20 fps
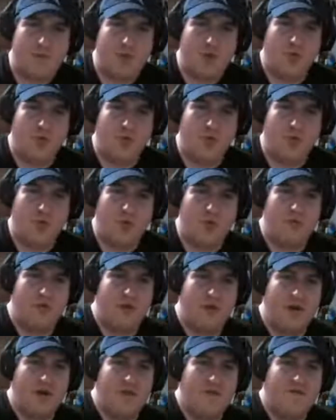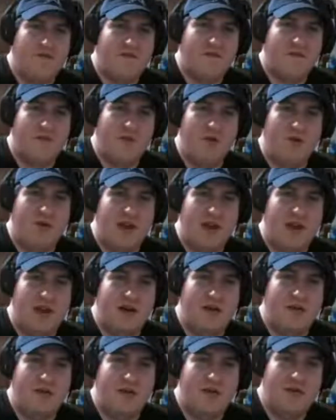group of
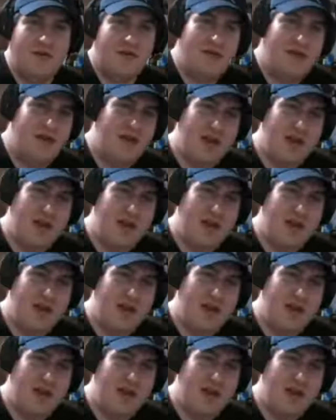Throwdown.